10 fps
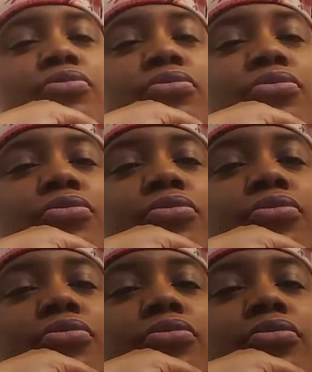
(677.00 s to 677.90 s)

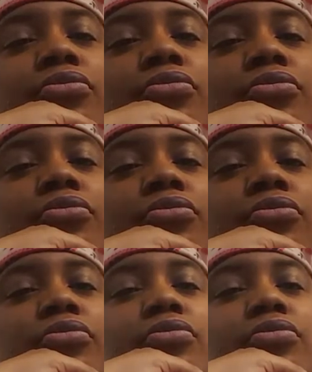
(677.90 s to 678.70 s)
Nothing is said.